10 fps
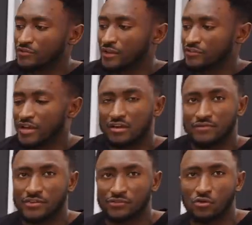instead it's kind of
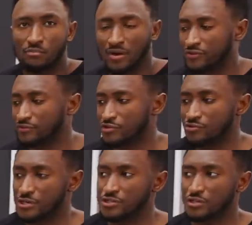in this HomePod
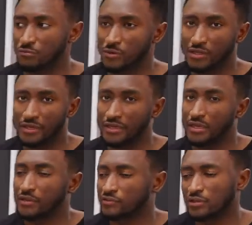situation where
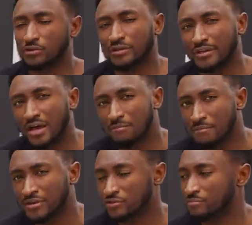it's clearly not
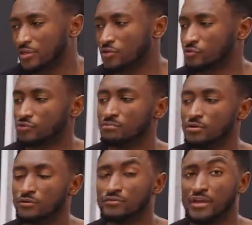meant to be user
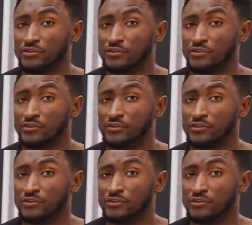removed.